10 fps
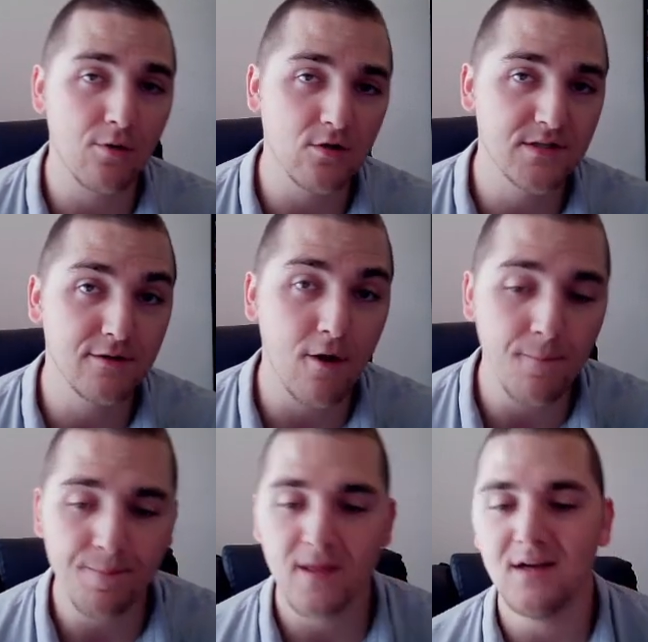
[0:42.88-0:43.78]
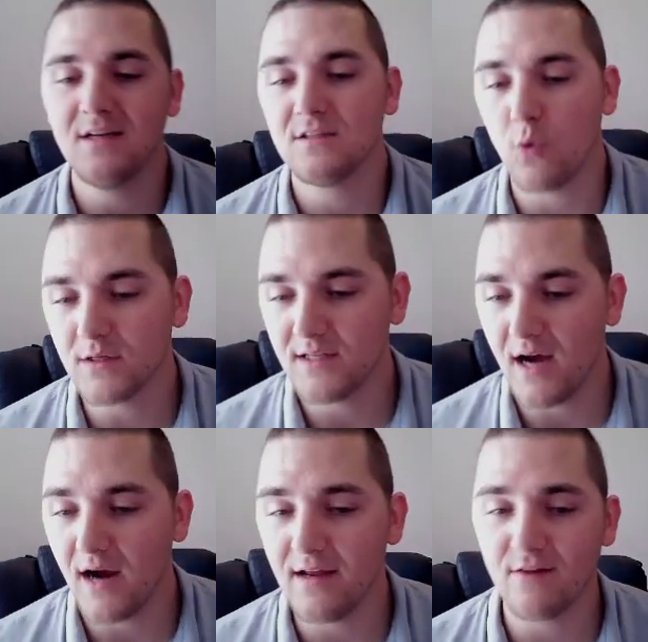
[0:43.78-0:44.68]
R0,
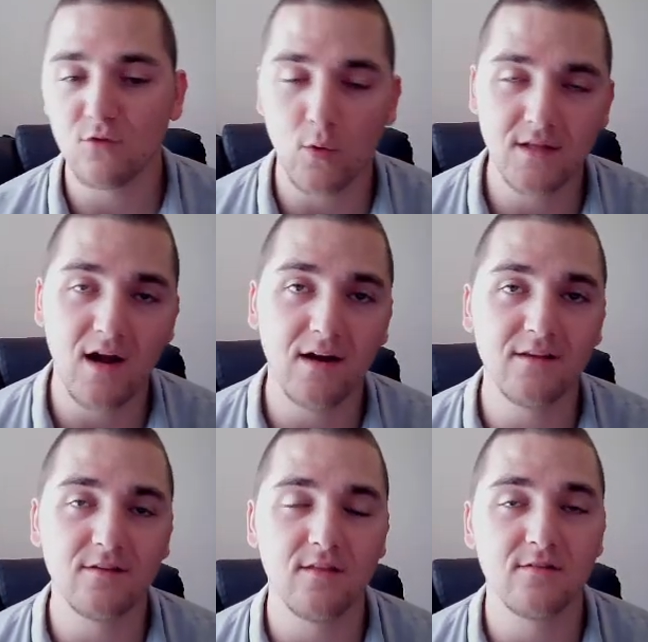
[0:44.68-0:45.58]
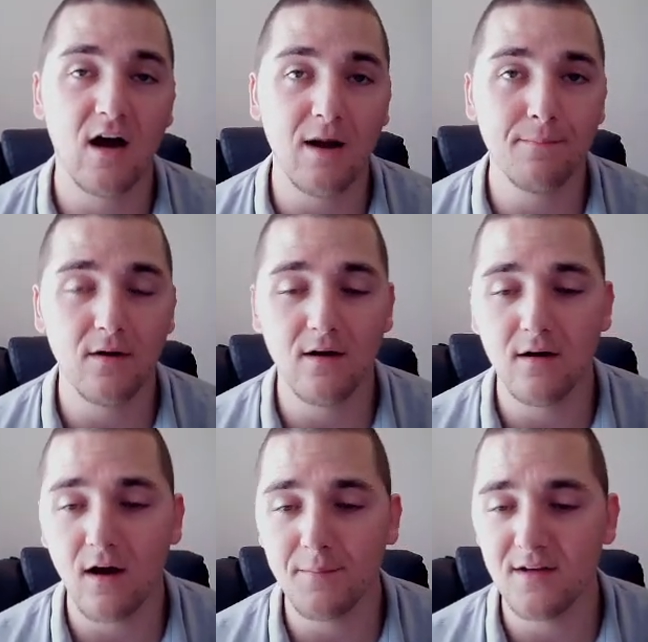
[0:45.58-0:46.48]
29 out of 29 into the top,
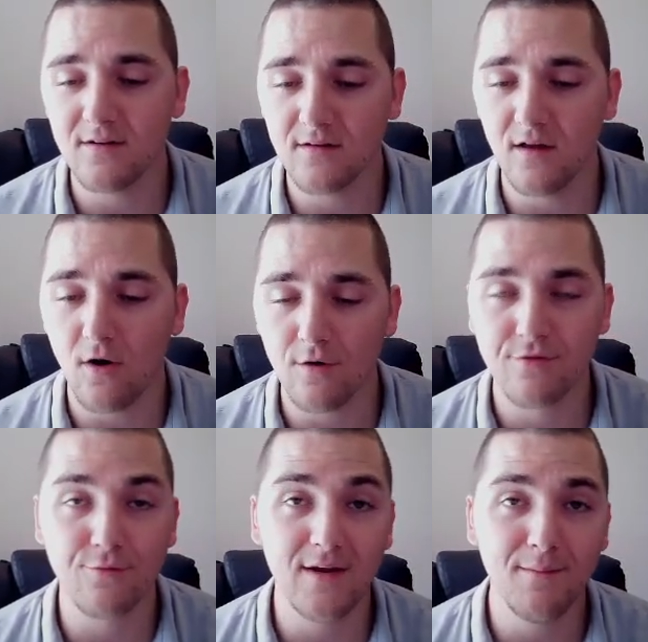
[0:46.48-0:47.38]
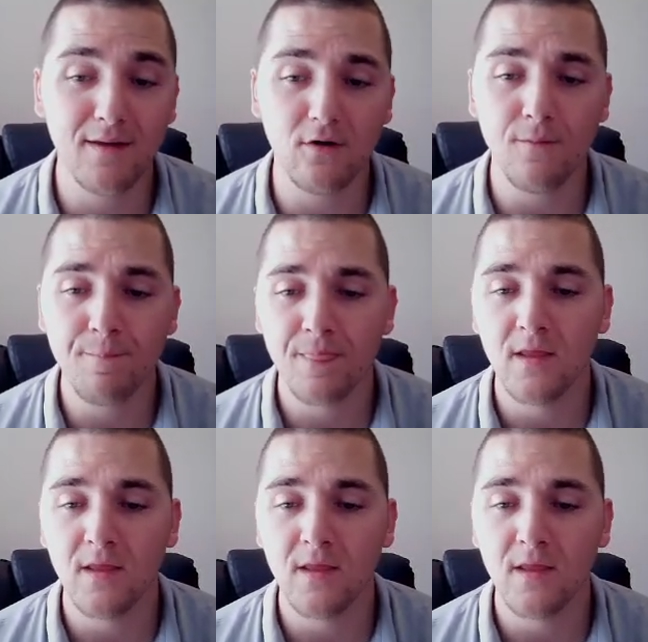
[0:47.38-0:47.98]
uh, I mean into the R3 middle,